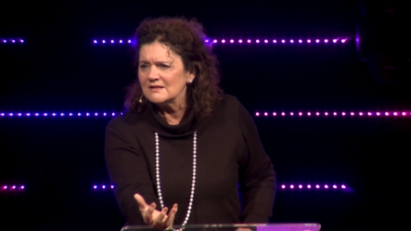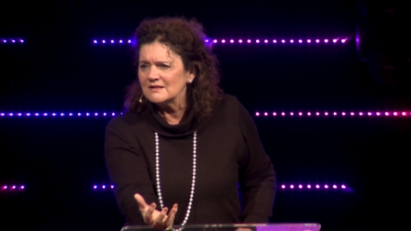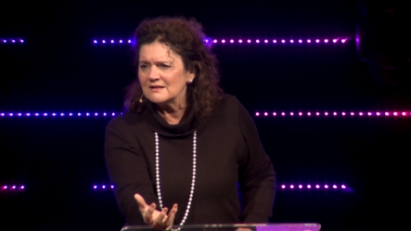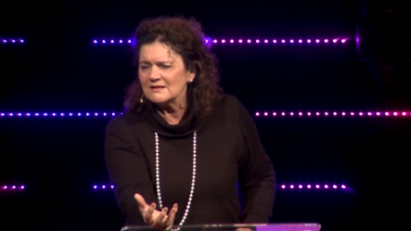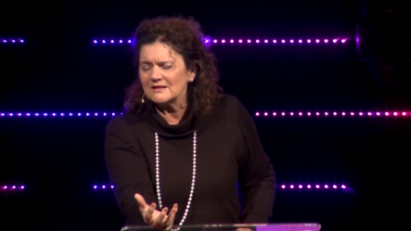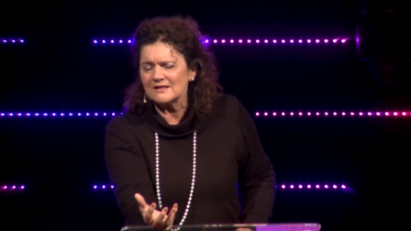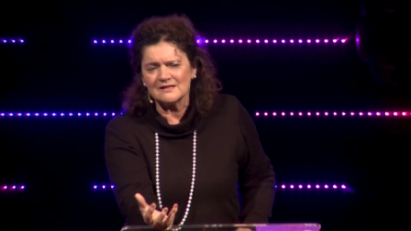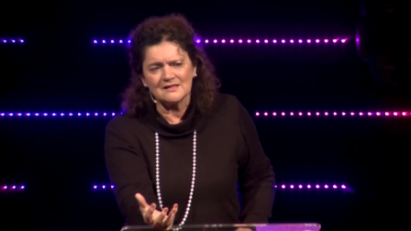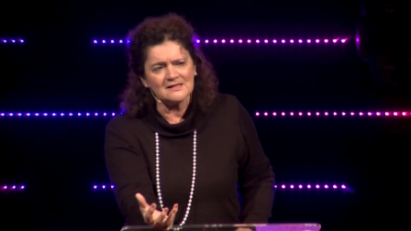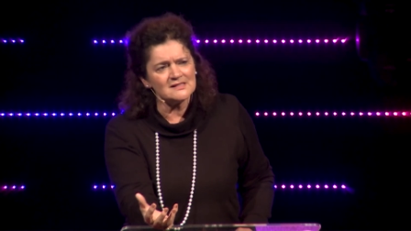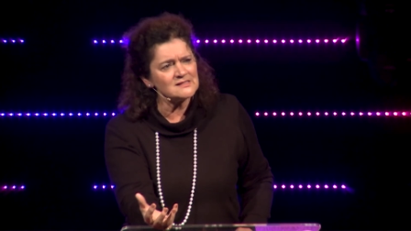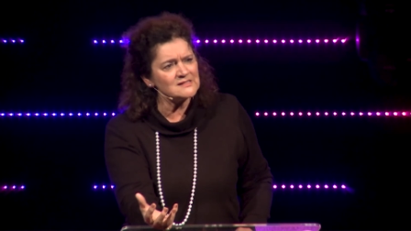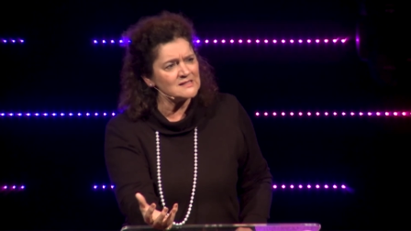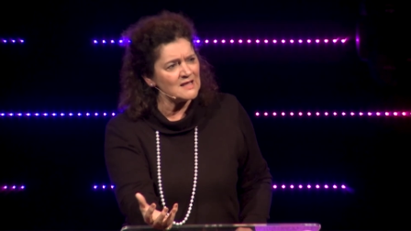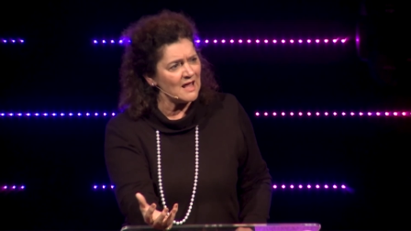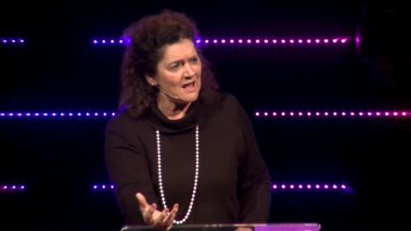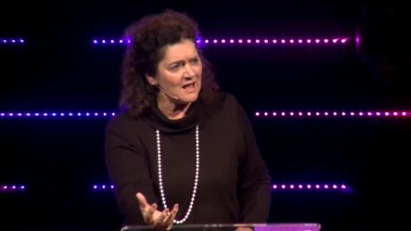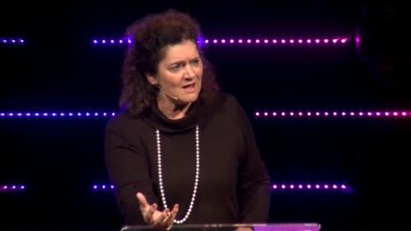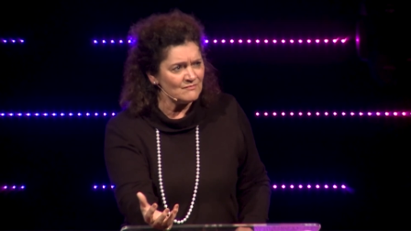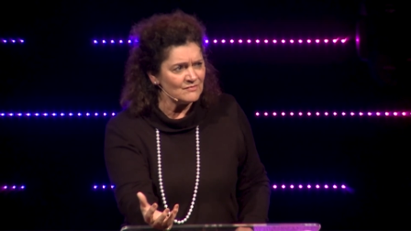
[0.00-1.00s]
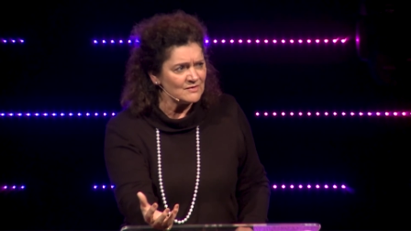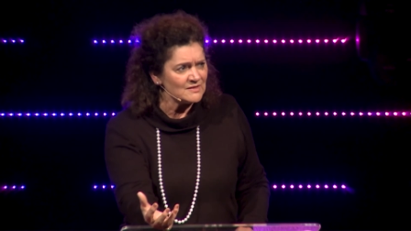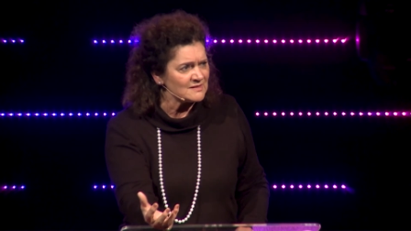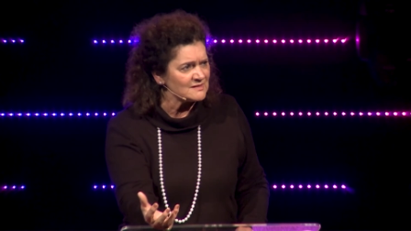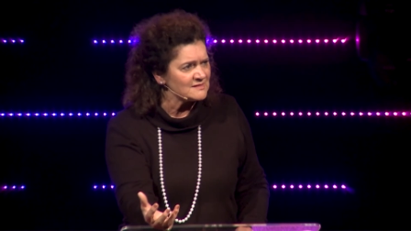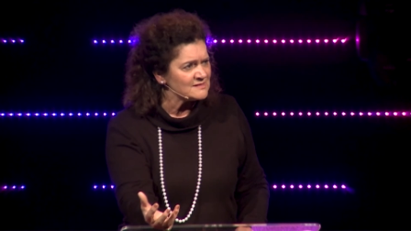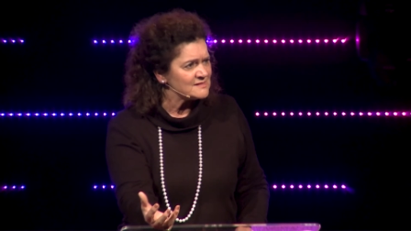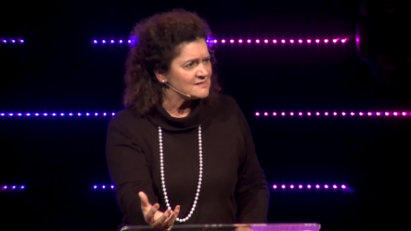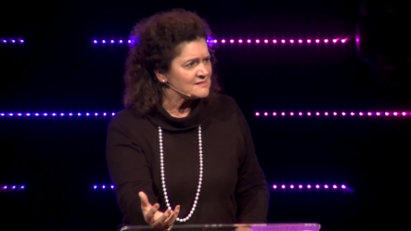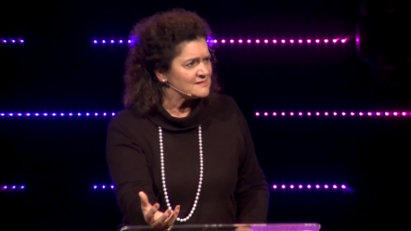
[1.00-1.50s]
That is
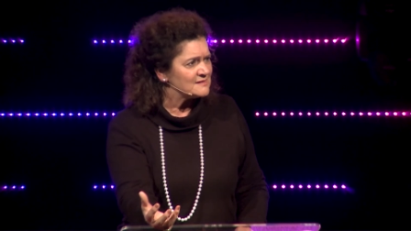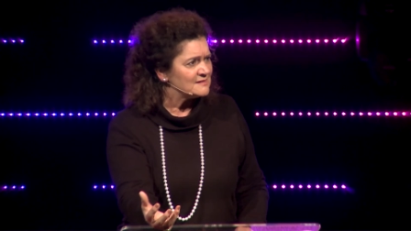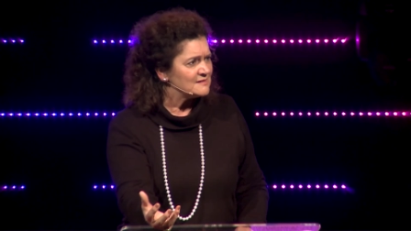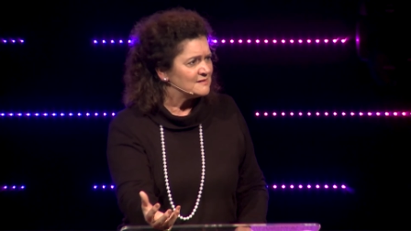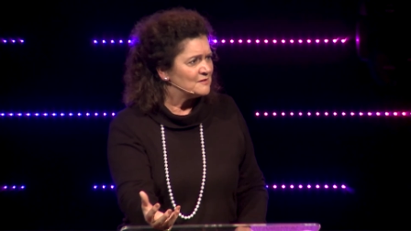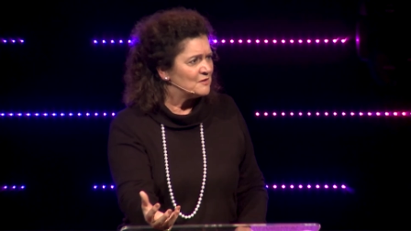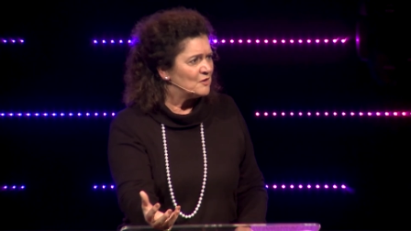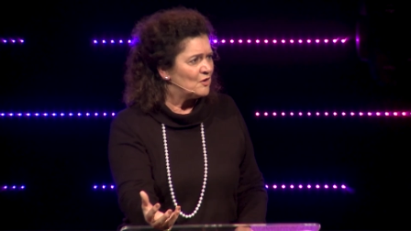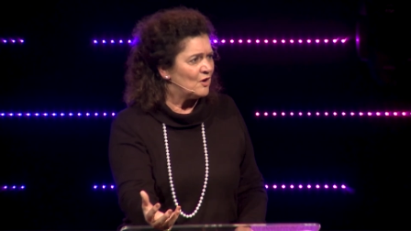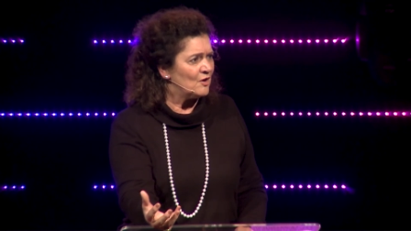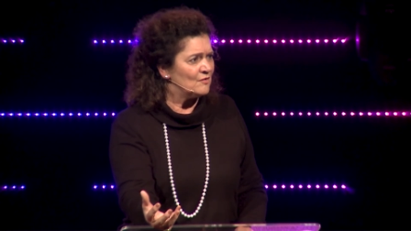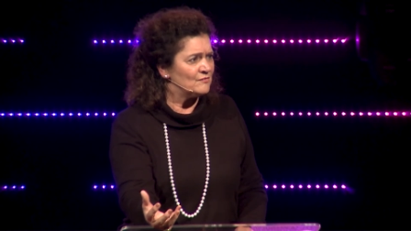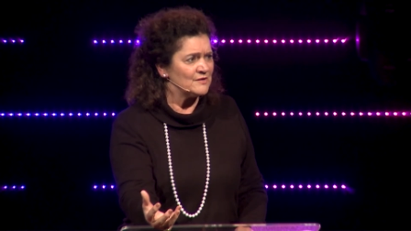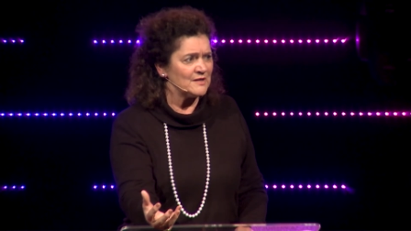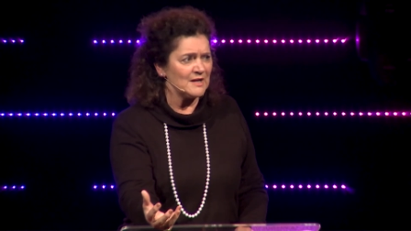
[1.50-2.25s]
evidence of an